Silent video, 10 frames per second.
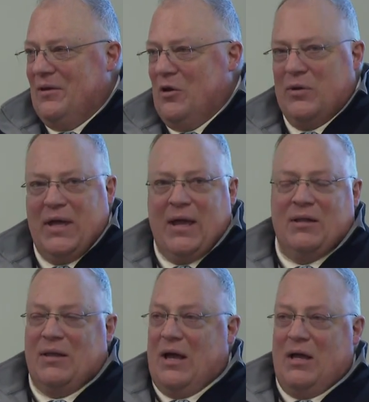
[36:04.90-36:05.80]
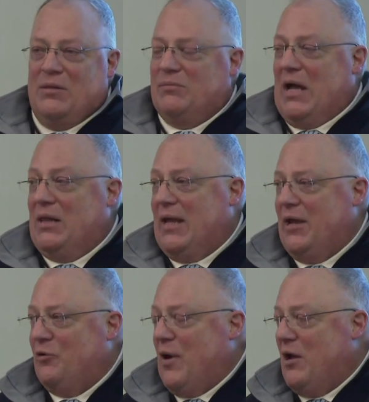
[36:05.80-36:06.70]
Okay, I'll, I'll, I'll
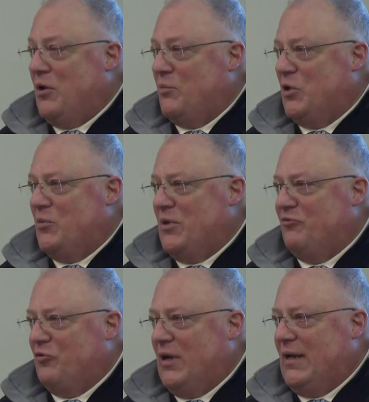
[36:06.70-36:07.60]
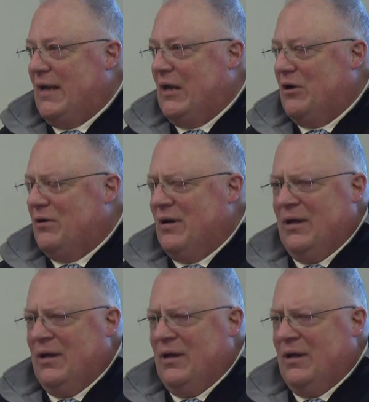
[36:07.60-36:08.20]
hang around. I'm going to be free here.